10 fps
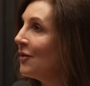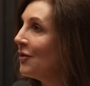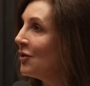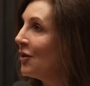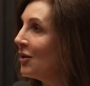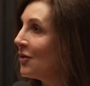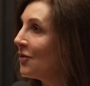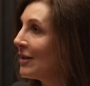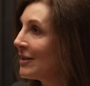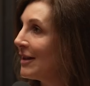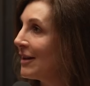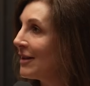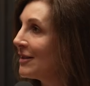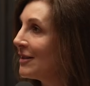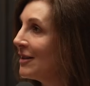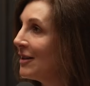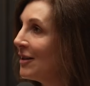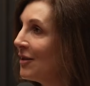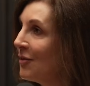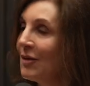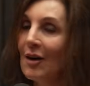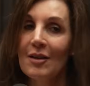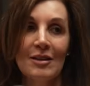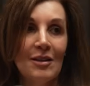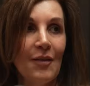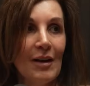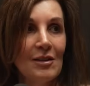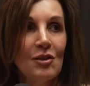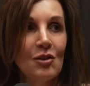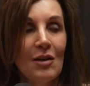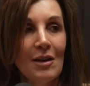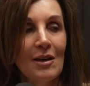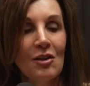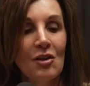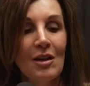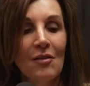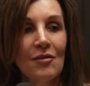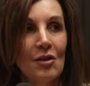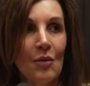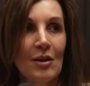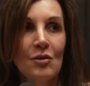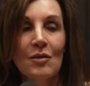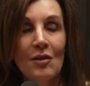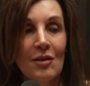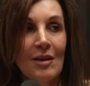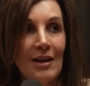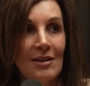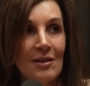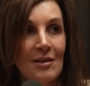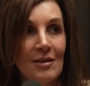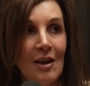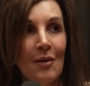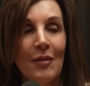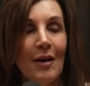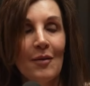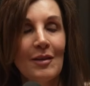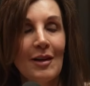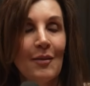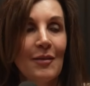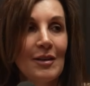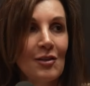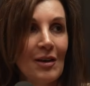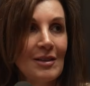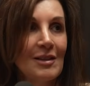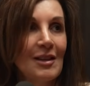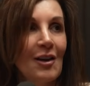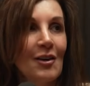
if you know your physics, with all these devices, you can achieve so much with your lasers beyond what the company tries to sell